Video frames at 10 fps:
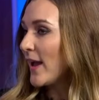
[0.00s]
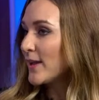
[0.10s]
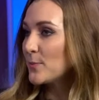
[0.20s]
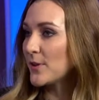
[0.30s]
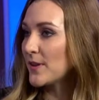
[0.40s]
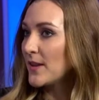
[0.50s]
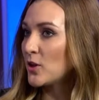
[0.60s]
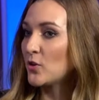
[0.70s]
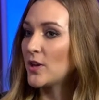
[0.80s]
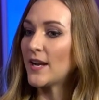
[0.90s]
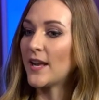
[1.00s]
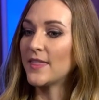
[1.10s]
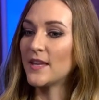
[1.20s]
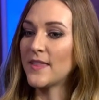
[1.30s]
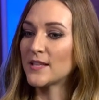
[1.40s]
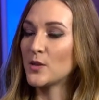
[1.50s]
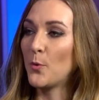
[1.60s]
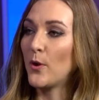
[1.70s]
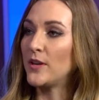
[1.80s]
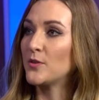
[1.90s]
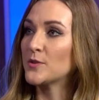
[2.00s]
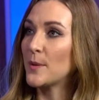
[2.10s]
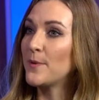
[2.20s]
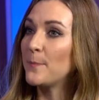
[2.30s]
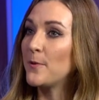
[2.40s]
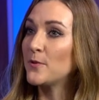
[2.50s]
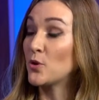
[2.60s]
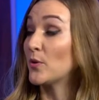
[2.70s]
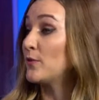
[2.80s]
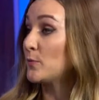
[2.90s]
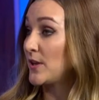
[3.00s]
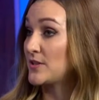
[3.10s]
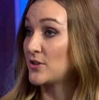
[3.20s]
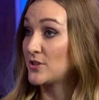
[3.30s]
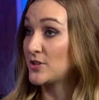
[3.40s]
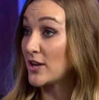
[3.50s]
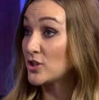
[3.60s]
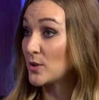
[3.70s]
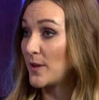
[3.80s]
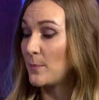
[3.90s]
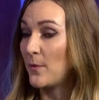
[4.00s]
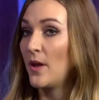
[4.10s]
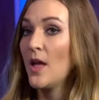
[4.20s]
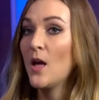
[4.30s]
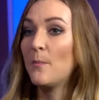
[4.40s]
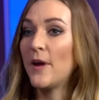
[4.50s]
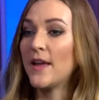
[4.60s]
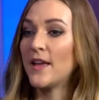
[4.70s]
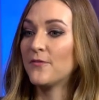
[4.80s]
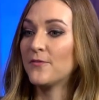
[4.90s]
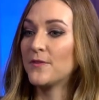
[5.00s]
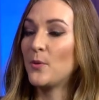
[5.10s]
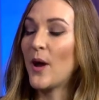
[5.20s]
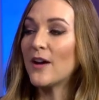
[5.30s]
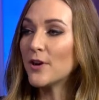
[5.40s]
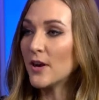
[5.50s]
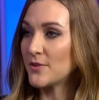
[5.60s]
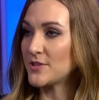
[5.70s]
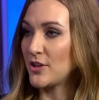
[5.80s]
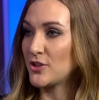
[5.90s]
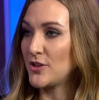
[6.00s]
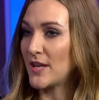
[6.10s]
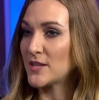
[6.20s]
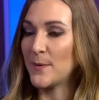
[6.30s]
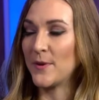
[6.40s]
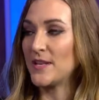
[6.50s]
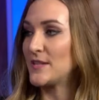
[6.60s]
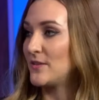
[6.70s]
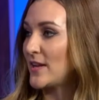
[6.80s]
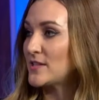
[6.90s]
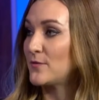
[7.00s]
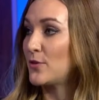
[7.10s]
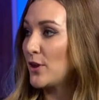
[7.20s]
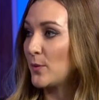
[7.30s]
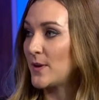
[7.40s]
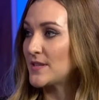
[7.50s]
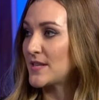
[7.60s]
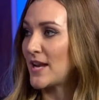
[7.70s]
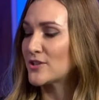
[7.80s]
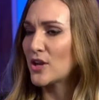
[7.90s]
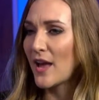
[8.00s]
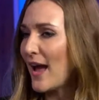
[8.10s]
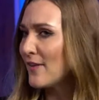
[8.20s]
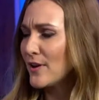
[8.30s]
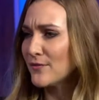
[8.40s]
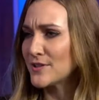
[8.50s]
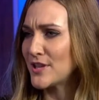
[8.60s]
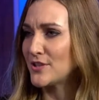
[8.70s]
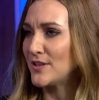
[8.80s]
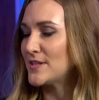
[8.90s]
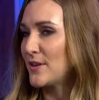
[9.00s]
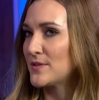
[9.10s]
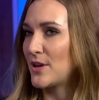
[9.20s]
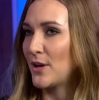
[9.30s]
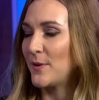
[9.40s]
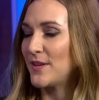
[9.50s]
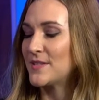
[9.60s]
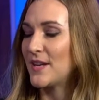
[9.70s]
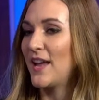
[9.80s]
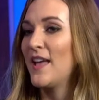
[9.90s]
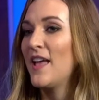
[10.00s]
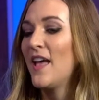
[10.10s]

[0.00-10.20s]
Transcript: I completely agree. And I think that's the point. Some people don't even realize they're stashing people. But if you have a conversation, that's my biggest advice. If you think you're being stashed, have a conversation. It sounds hard, but it's not.